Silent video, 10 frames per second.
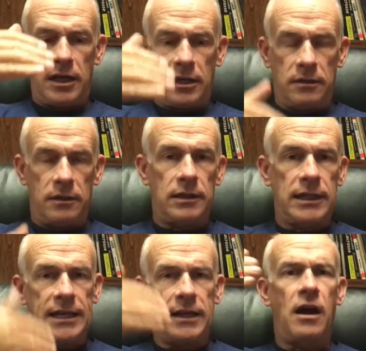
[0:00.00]
in
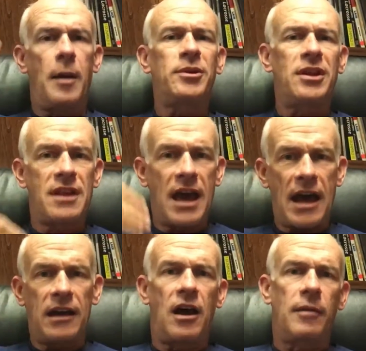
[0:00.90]
leading up to
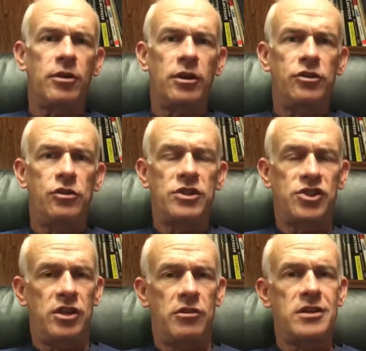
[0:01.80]
that, I'm going to do
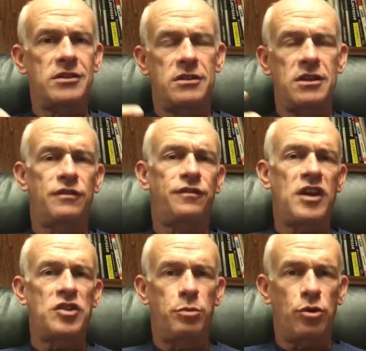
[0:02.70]
a series of these
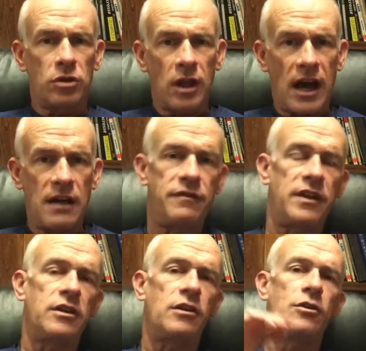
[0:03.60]
Facebook Live
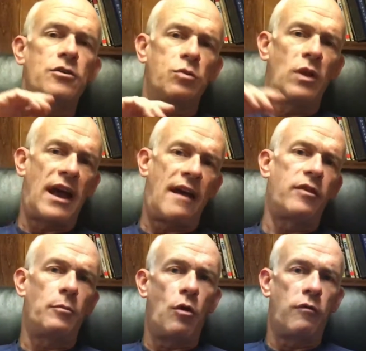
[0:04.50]
videos. We'll
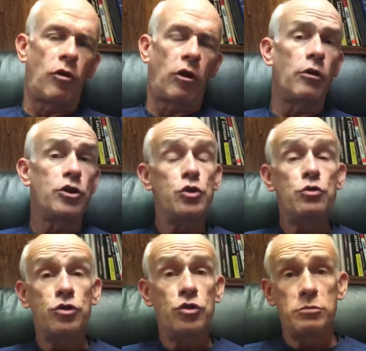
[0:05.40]
have them over on our
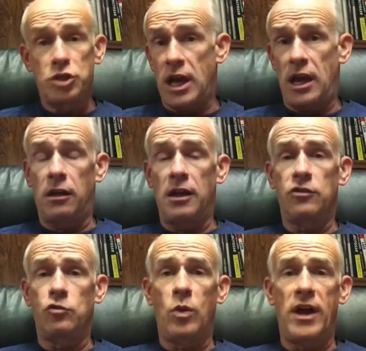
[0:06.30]
YouTube channel as